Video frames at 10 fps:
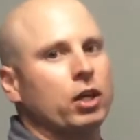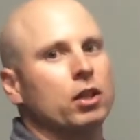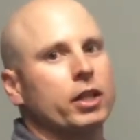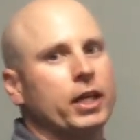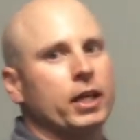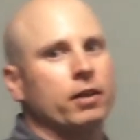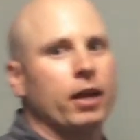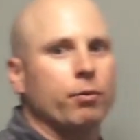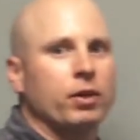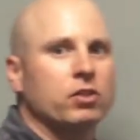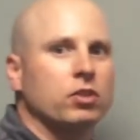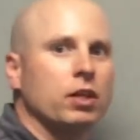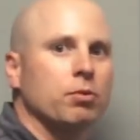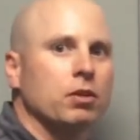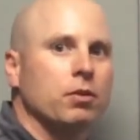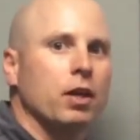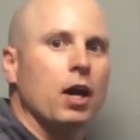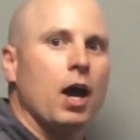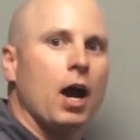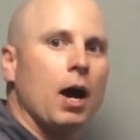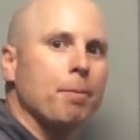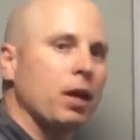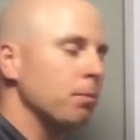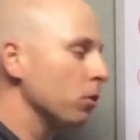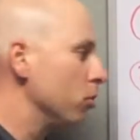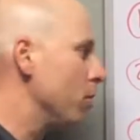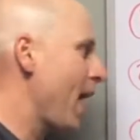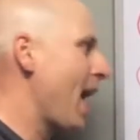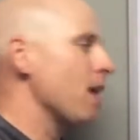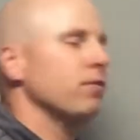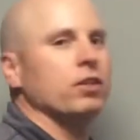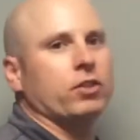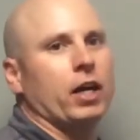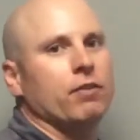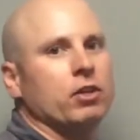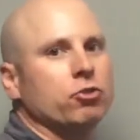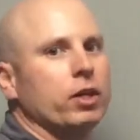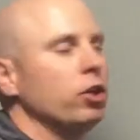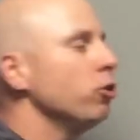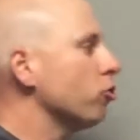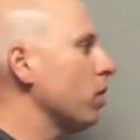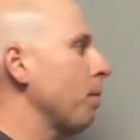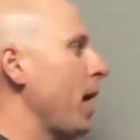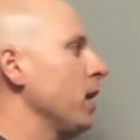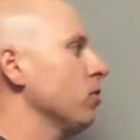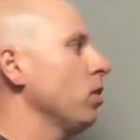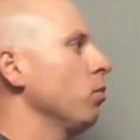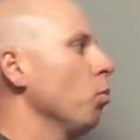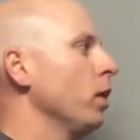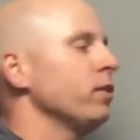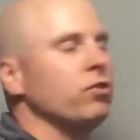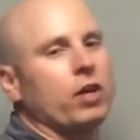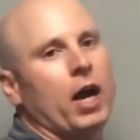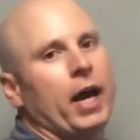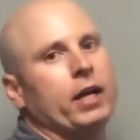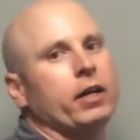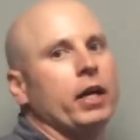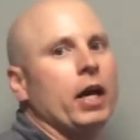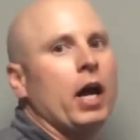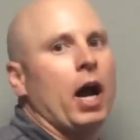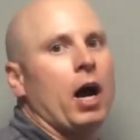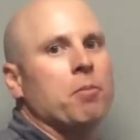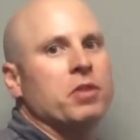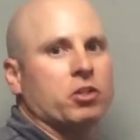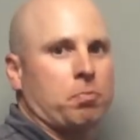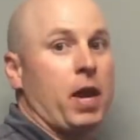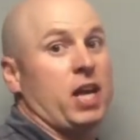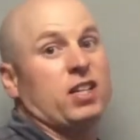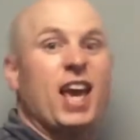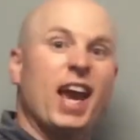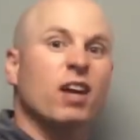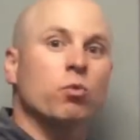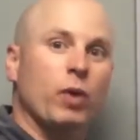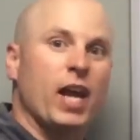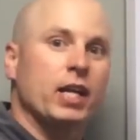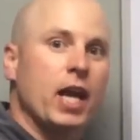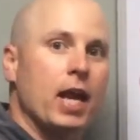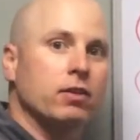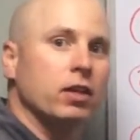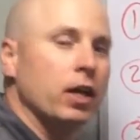lean that we see with people who have this kind of injury. Usually the pain is on one side. This pain can radiate.